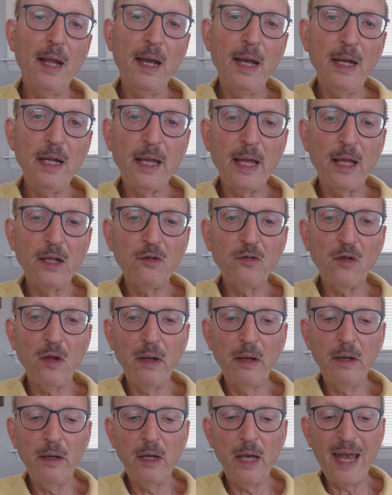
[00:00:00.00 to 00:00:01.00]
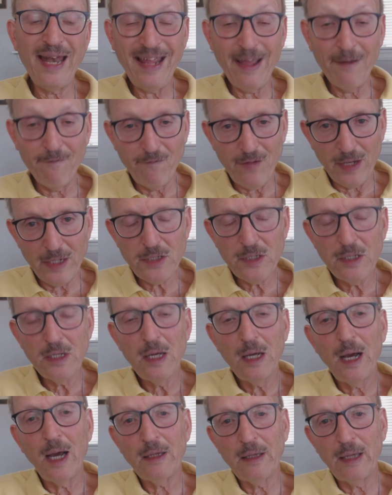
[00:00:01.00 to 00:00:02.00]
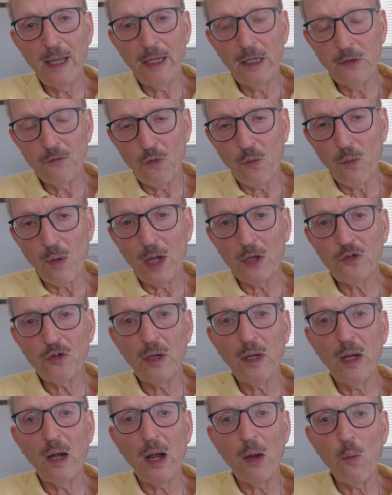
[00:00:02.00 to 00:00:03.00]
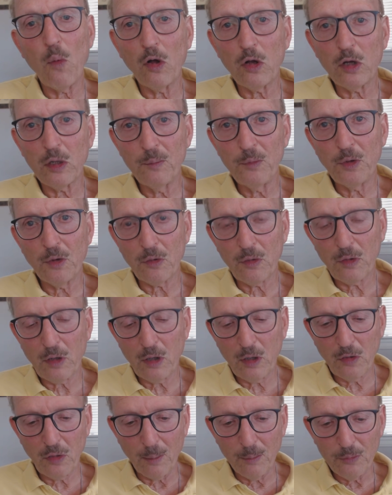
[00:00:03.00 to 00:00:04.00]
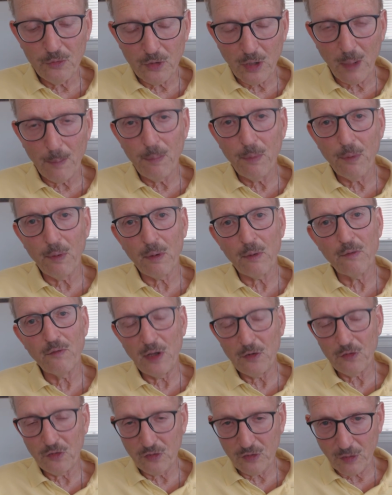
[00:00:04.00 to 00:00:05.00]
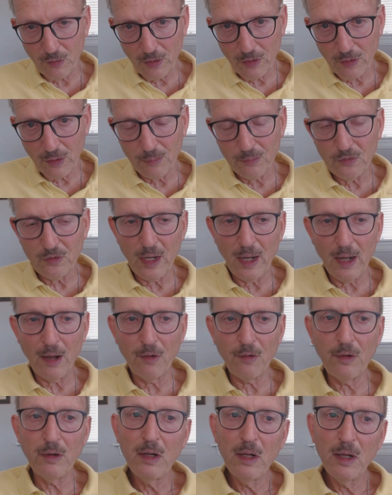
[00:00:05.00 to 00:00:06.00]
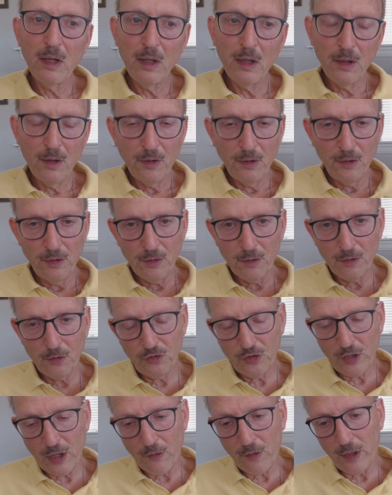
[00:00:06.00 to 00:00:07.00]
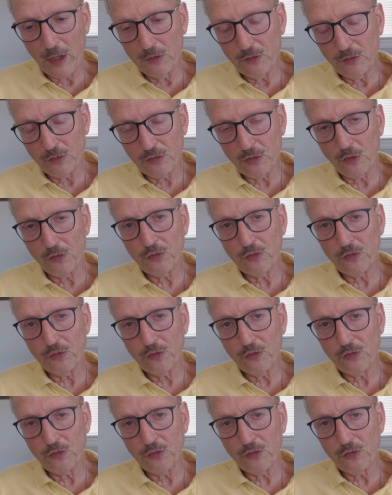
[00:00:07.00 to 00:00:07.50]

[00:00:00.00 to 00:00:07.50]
In any, kind, in any event, I thank you for watching. I welcome your thumbs up or necessary thumbs down, your sharing on your